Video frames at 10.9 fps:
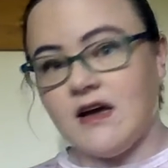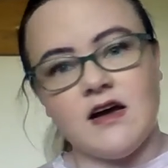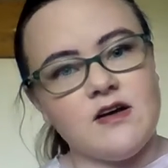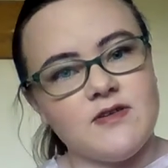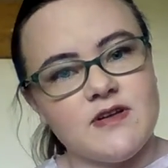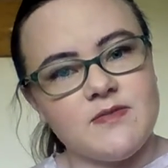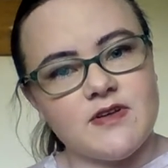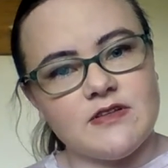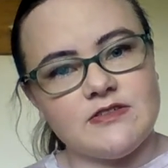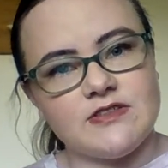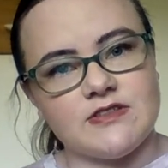Oh, and I bought
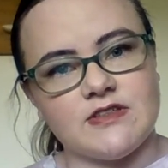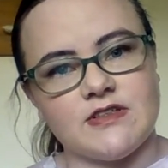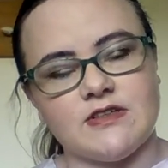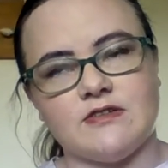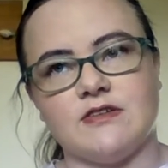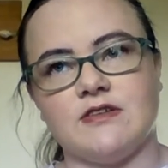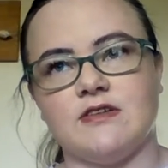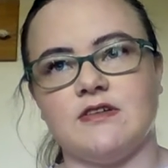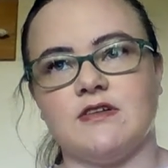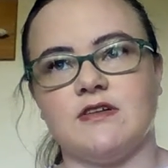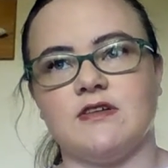lotion too.
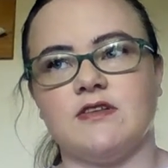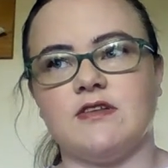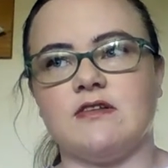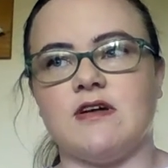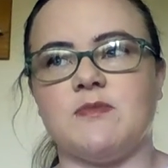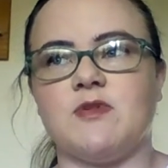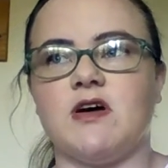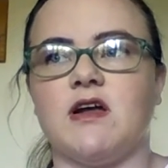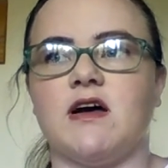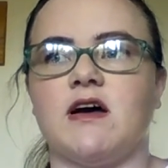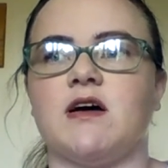So I
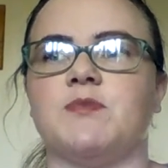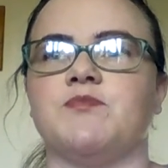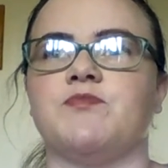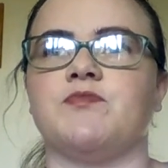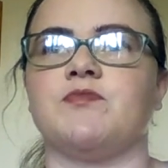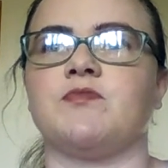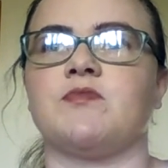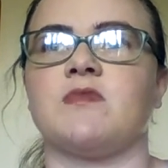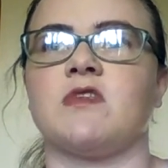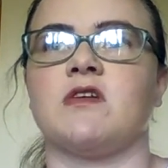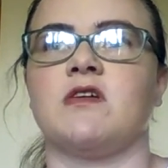bought um,
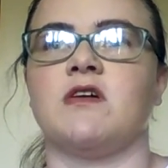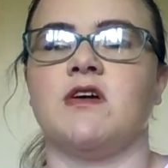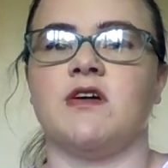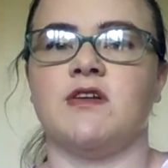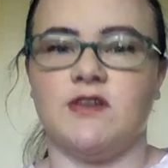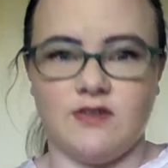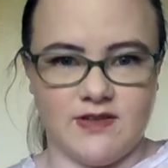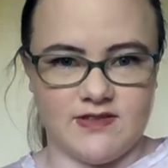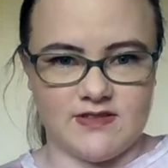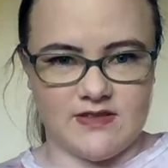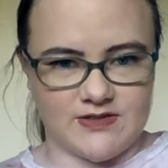two
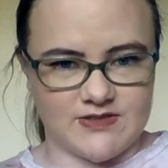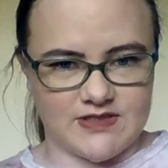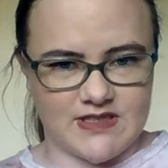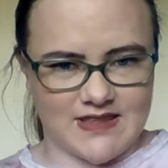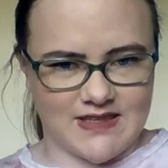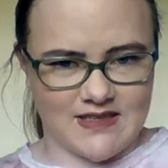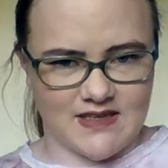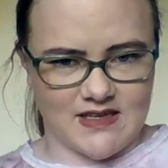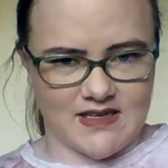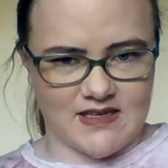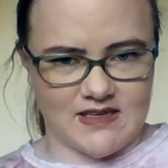things of lotion. I think I
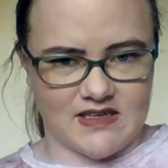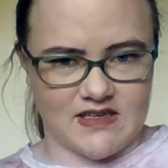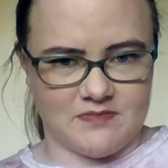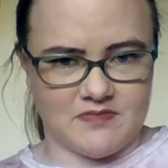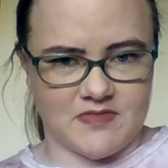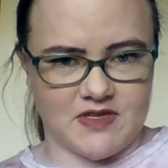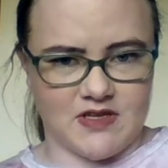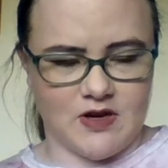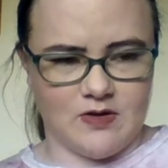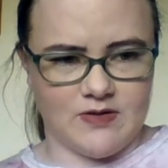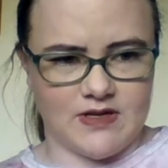got um,
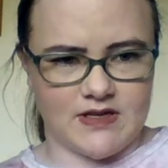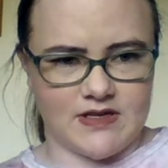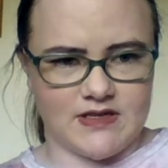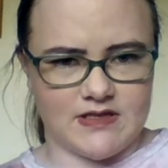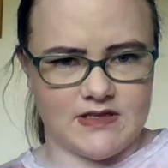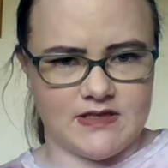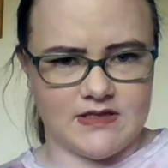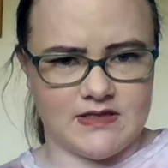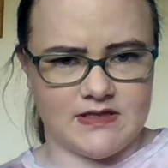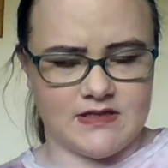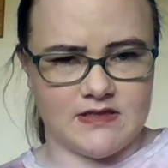coconut
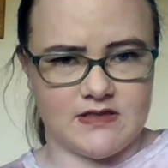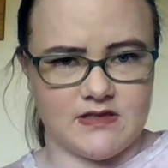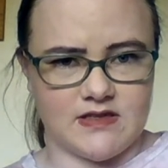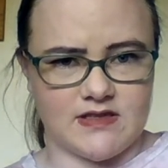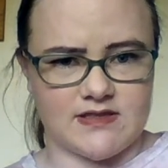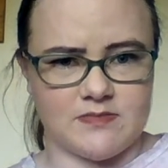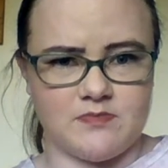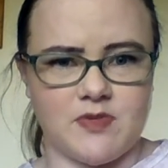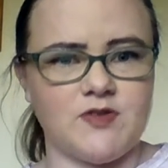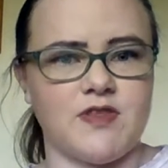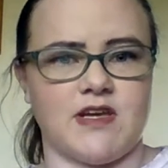it's
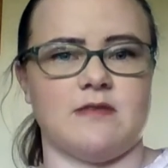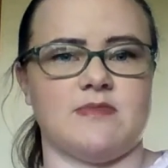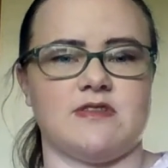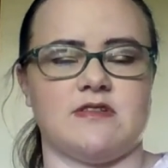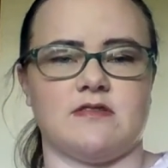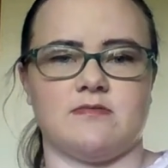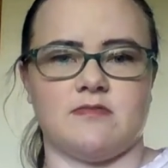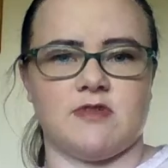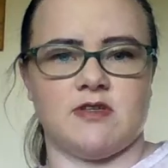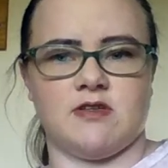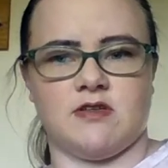both Hempz. They're
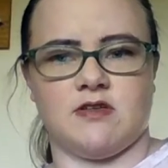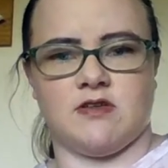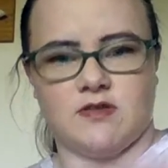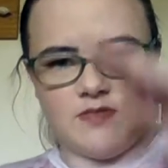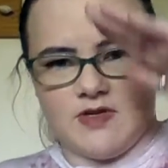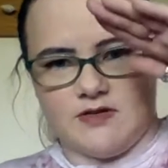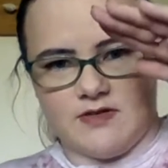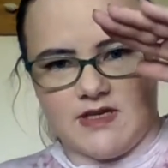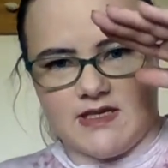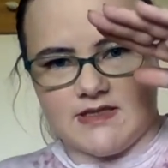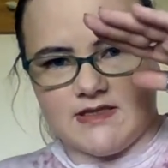big old
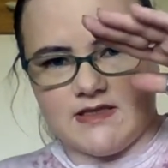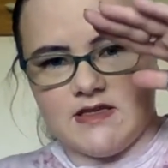guys.